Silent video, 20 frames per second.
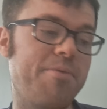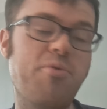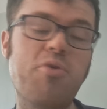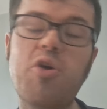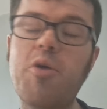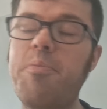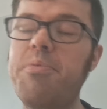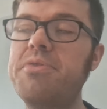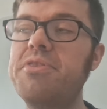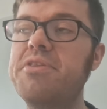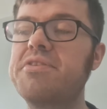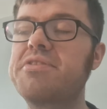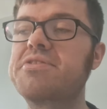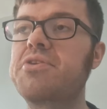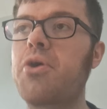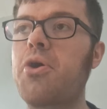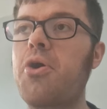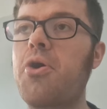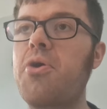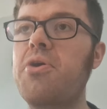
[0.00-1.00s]
opened the
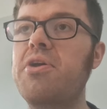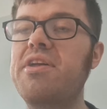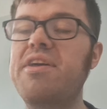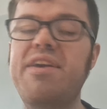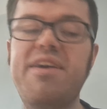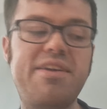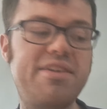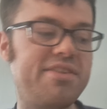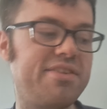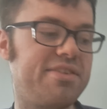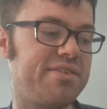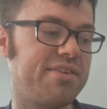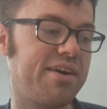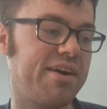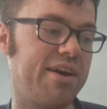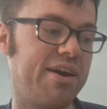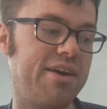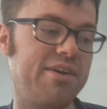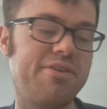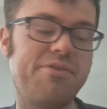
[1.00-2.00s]
scoring
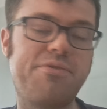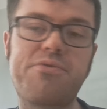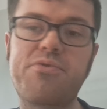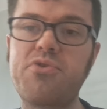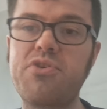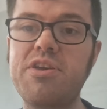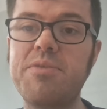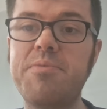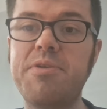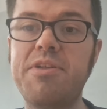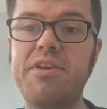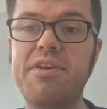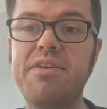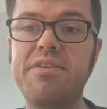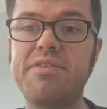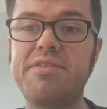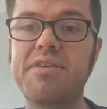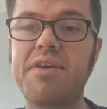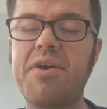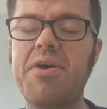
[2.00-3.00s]
inside 3
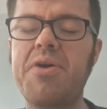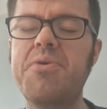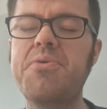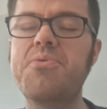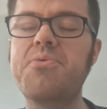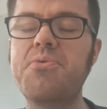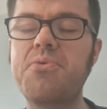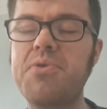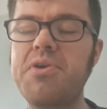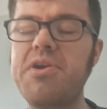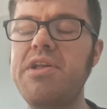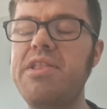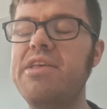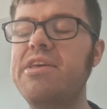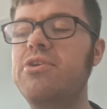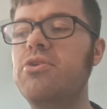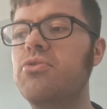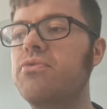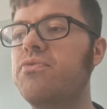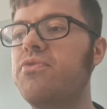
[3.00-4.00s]
minutes. A really
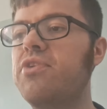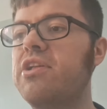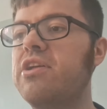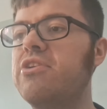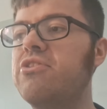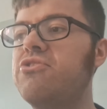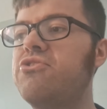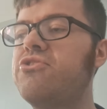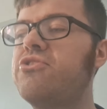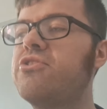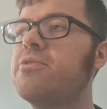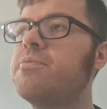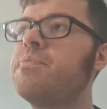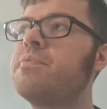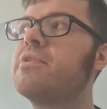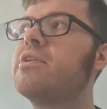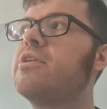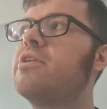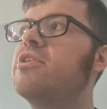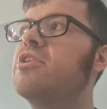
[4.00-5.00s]
good finish,
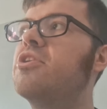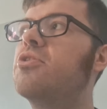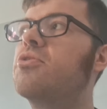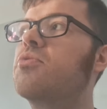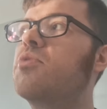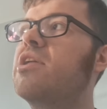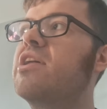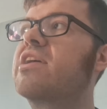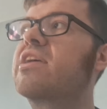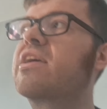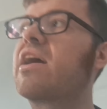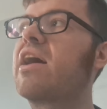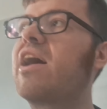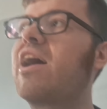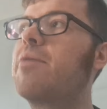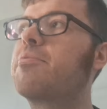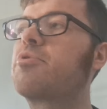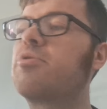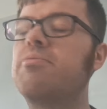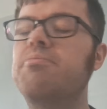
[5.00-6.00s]
you know, really
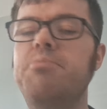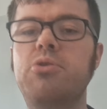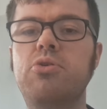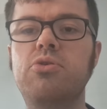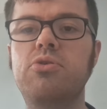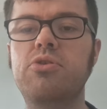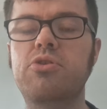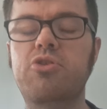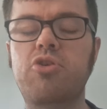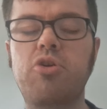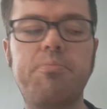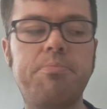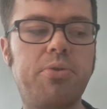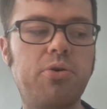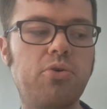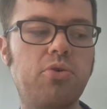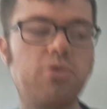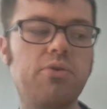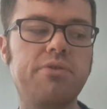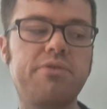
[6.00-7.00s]
calm,
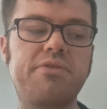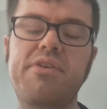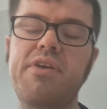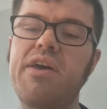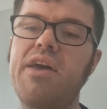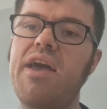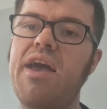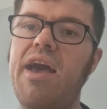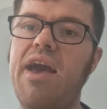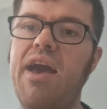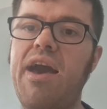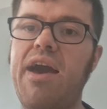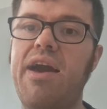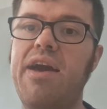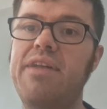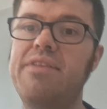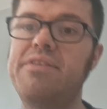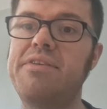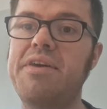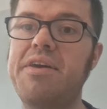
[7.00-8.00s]
composed,
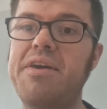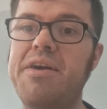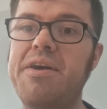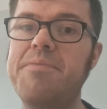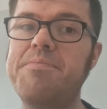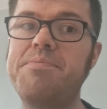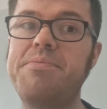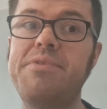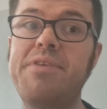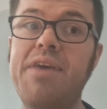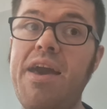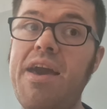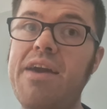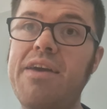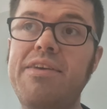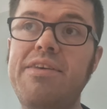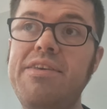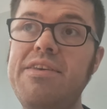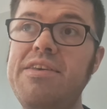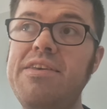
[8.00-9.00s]
and
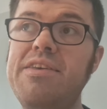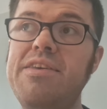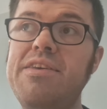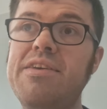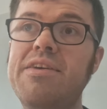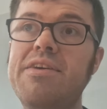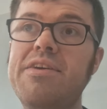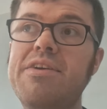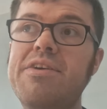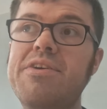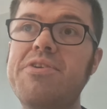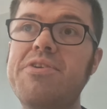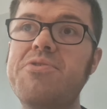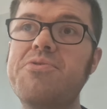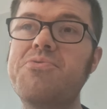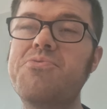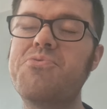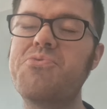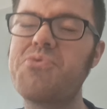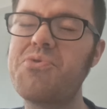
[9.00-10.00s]
he
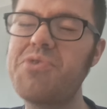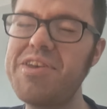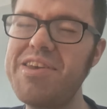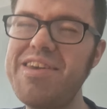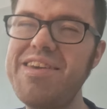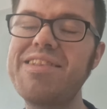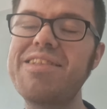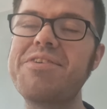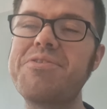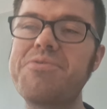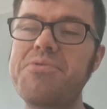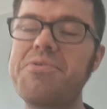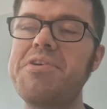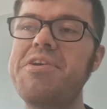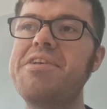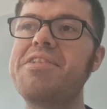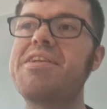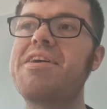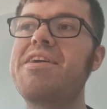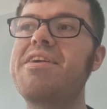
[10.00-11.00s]
really,
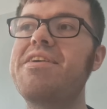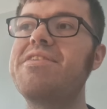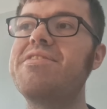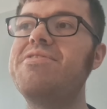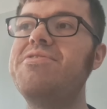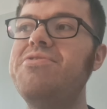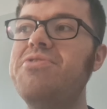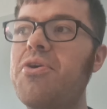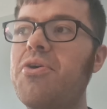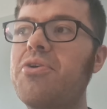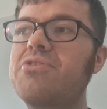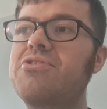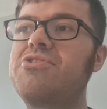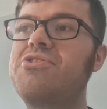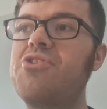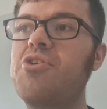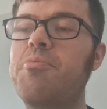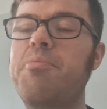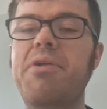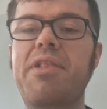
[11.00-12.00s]
really
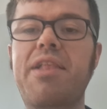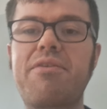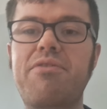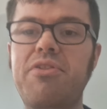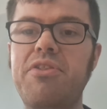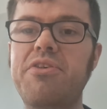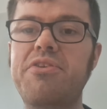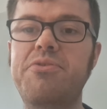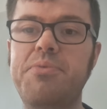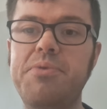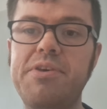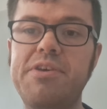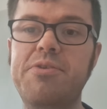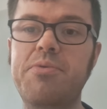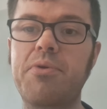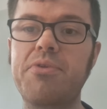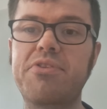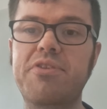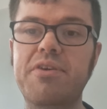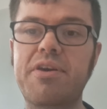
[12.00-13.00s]
notched it up a level this week
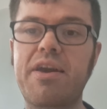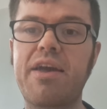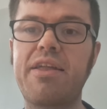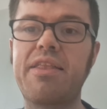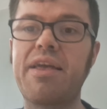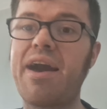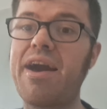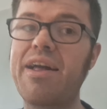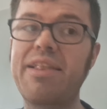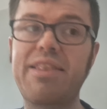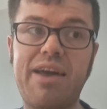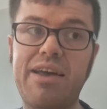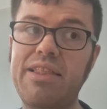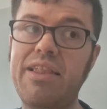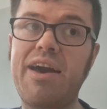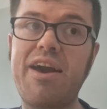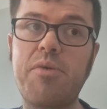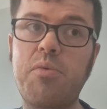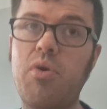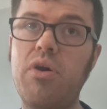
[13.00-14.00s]
once again. I
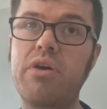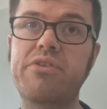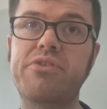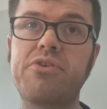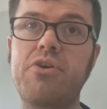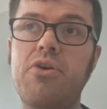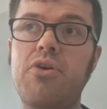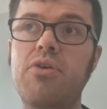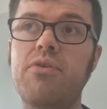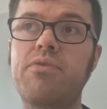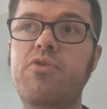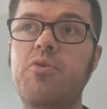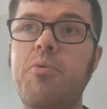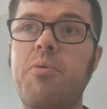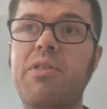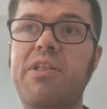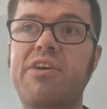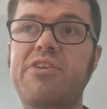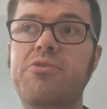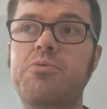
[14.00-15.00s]
like what I saw from
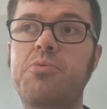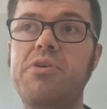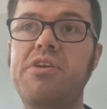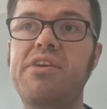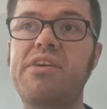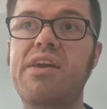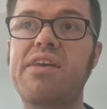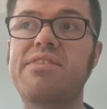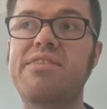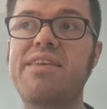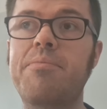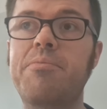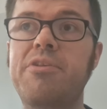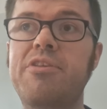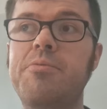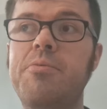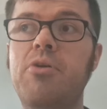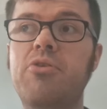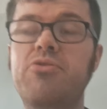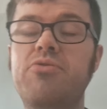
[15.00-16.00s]
him last week against Emily,
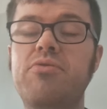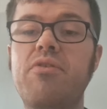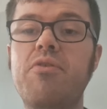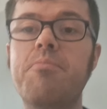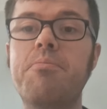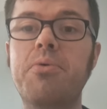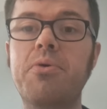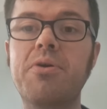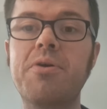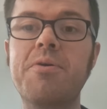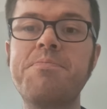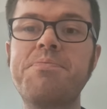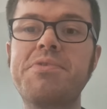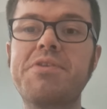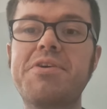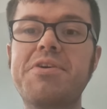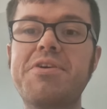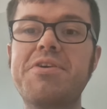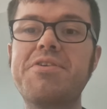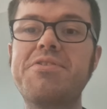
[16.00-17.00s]
to be honest with you. But
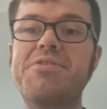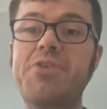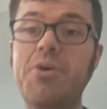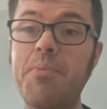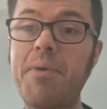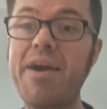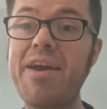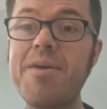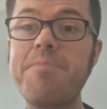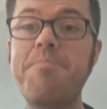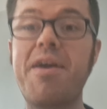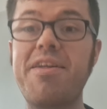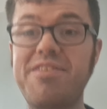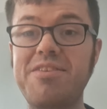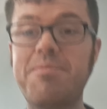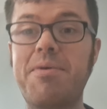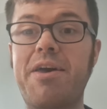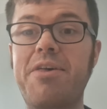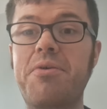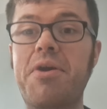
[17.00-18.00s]
Tom
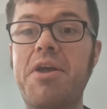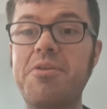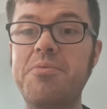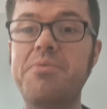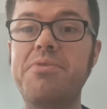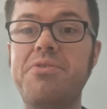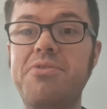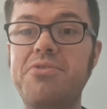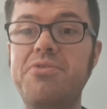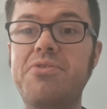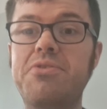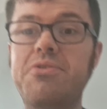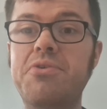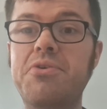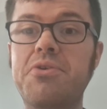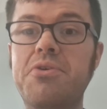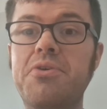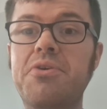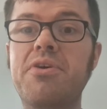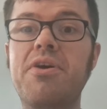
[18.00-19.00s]
Iapenda, by the way, anyone that doesn't
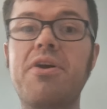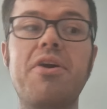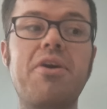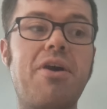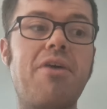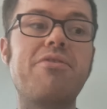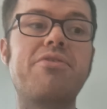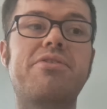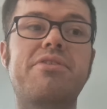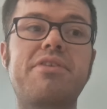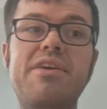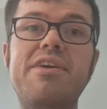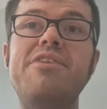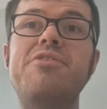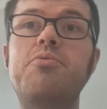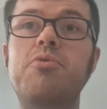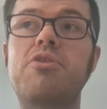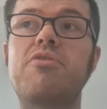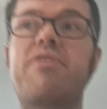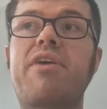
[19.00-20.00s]
know, obviously
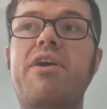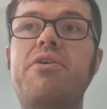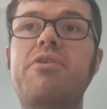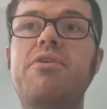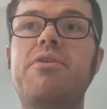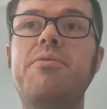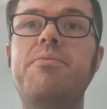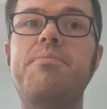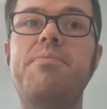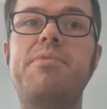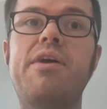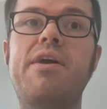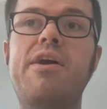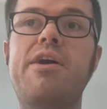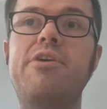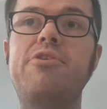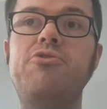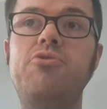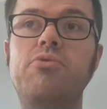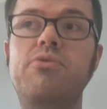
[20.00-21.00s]
he's one of our
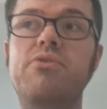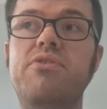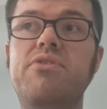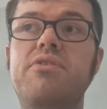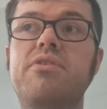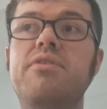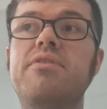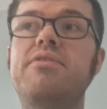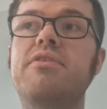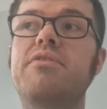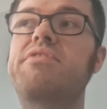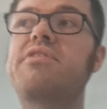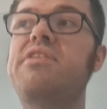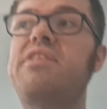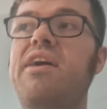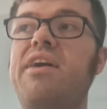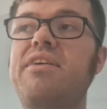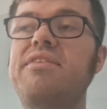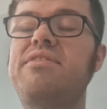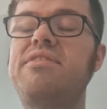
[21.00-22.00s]
youngsters, obviously
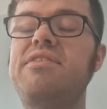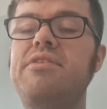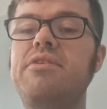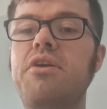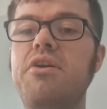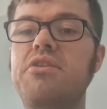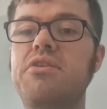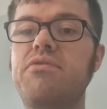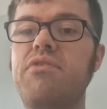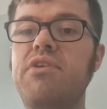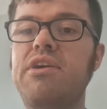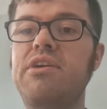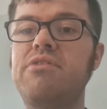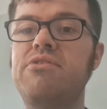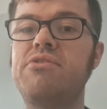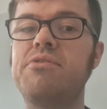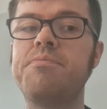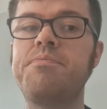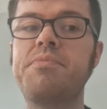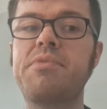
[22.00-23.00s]
19 years of
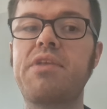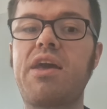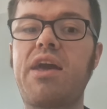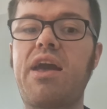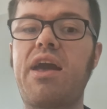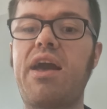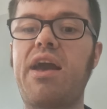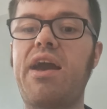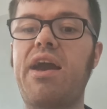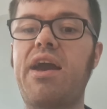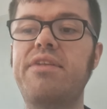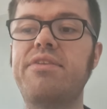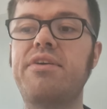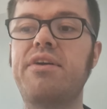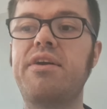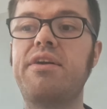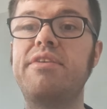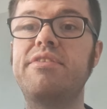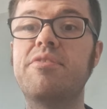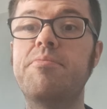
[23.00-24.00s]
age, and
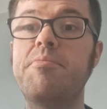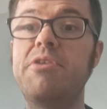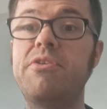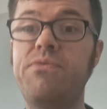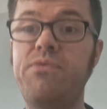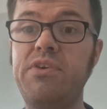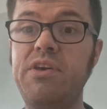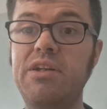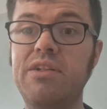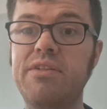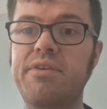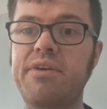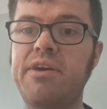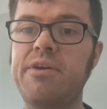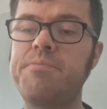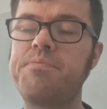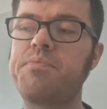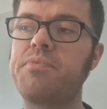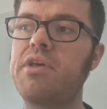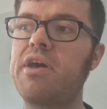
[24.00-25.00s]
he's a
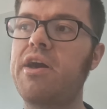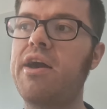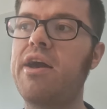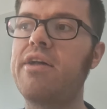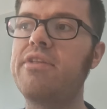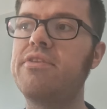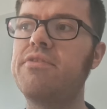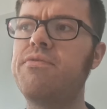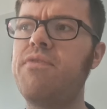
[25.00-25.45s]
midfielder and